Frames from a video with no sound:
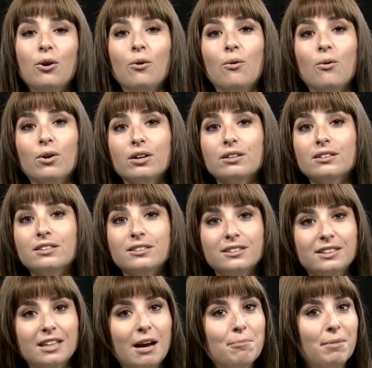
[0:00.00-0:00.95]
or
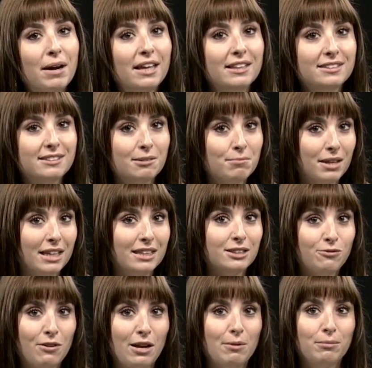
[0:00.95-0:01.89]
stop by the
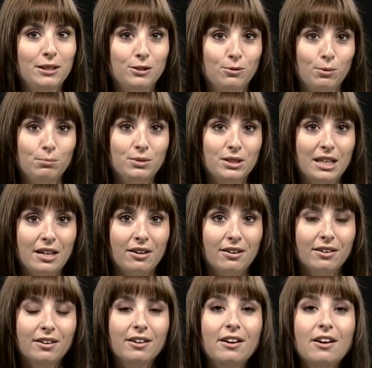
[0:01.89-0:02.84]
Simpkins Family Swim
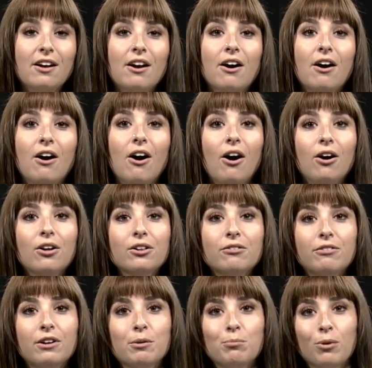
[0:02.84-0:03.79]
Center. All
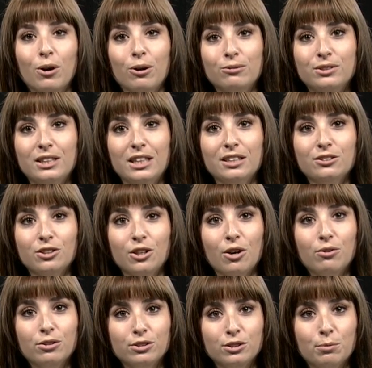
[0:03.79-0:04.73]
event proceeds
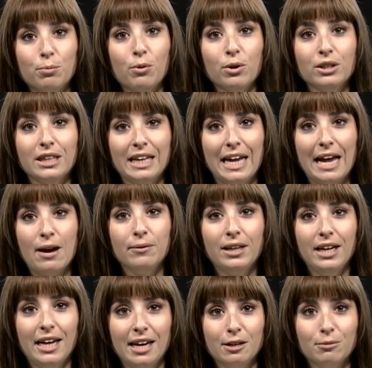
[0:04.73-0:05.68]
go to support the
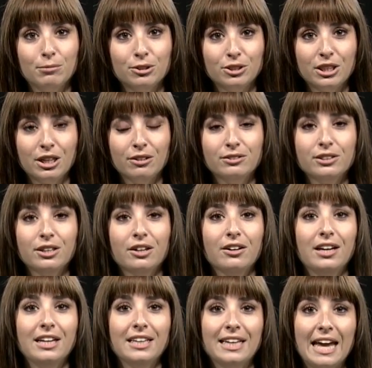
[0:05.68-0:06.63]
county animal shelter
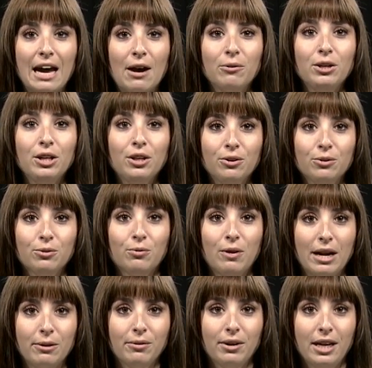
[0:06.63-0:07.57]
and county youth
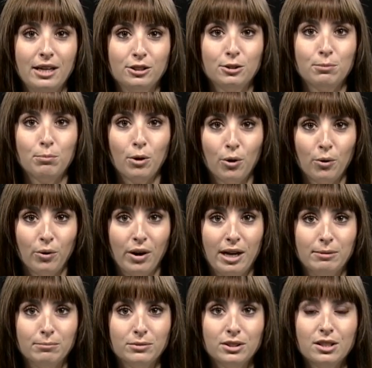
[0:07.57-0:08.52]
recreation
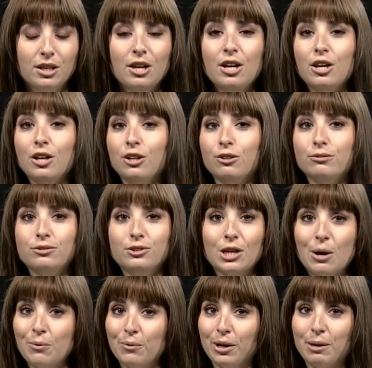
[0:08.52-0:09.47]
programs. You
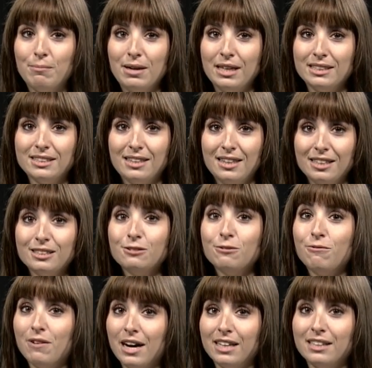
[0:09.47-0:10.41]
don't want to miss this
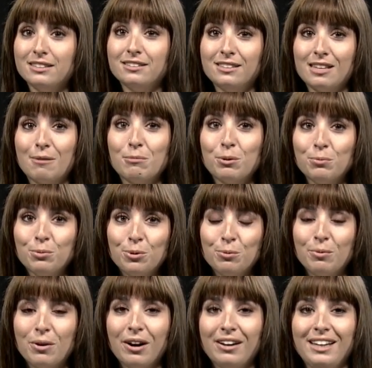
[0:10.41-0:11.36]
fun summer pool
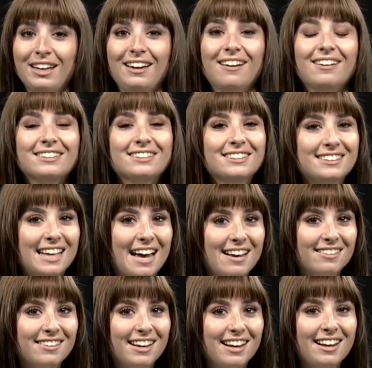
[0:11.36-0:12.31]
party on
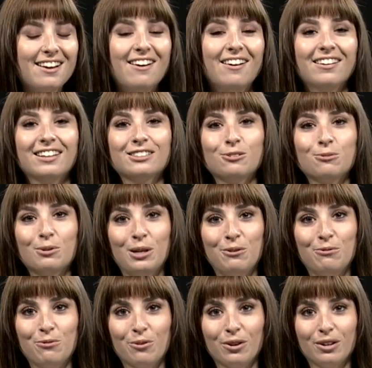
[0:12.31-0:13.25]
Saturday, August
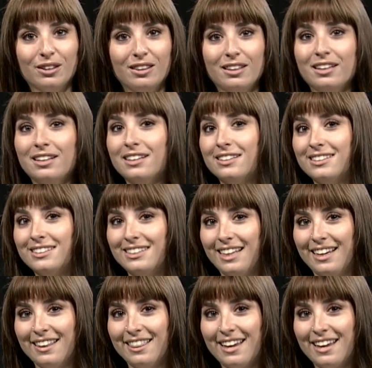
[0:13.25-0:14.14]
24th. See you